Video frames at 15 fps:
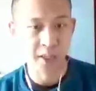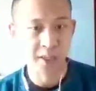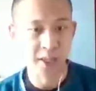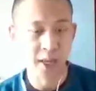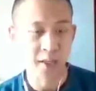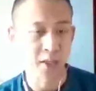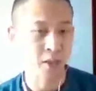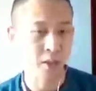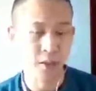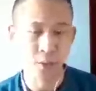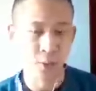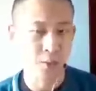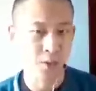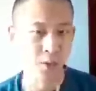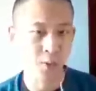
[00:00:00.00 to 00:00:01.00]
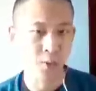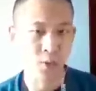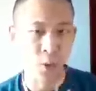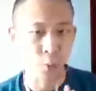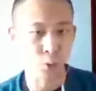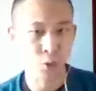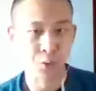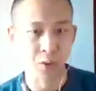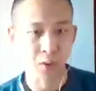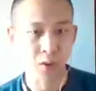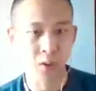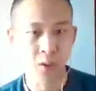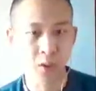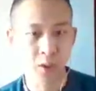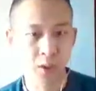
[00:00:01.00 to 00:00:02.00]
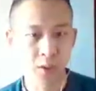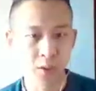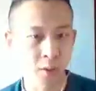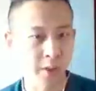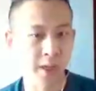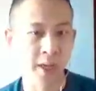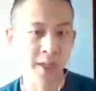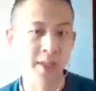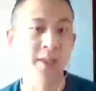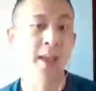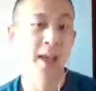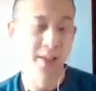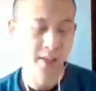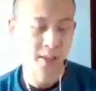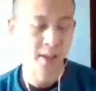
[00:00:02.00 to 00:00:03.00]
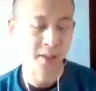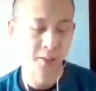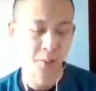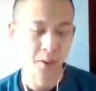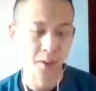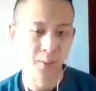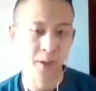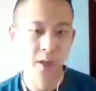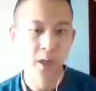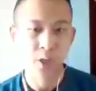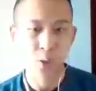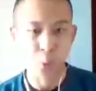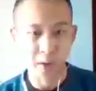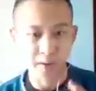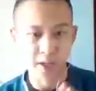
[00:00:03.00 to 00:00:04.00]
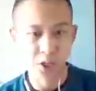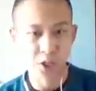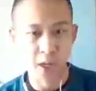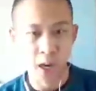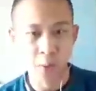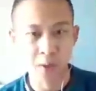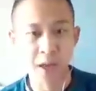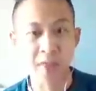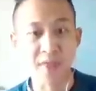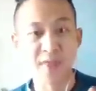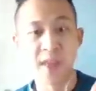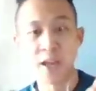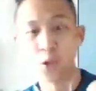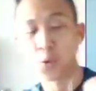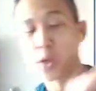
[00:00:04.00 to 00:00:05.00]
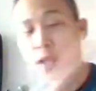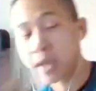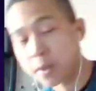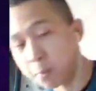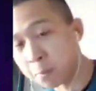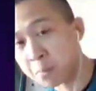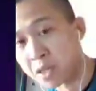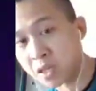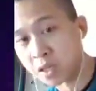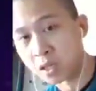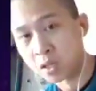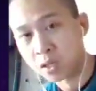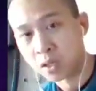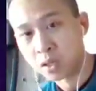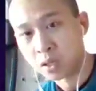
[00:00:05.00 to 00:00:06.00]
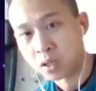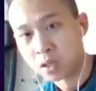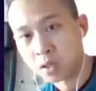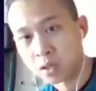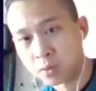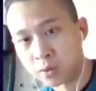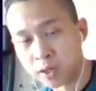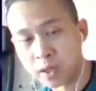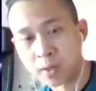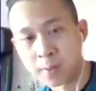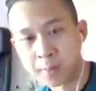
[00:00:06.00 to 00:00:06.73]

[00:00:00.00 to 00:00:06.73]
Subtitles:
Exactly. So don't drill. That's the one, right? You wave dash down and then you hit me. Right?